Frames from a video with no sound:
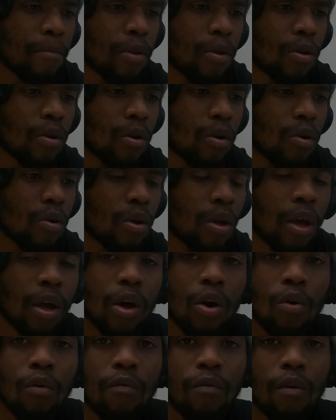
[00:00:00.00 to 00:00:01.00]
So
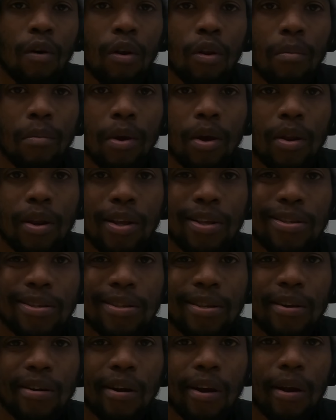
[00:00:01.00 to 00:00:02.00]
yeah, go follow me on
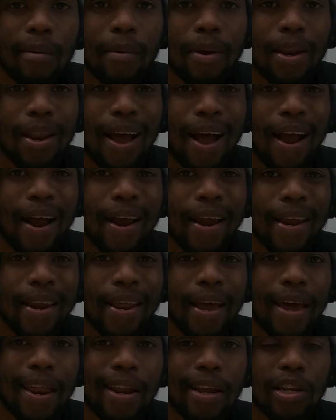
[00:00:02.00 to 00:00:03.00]
Instagram at
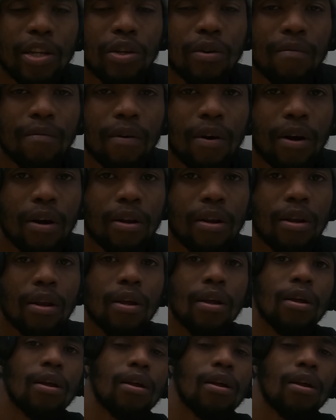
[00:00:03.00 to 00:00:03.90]
Iron Addict Jovan.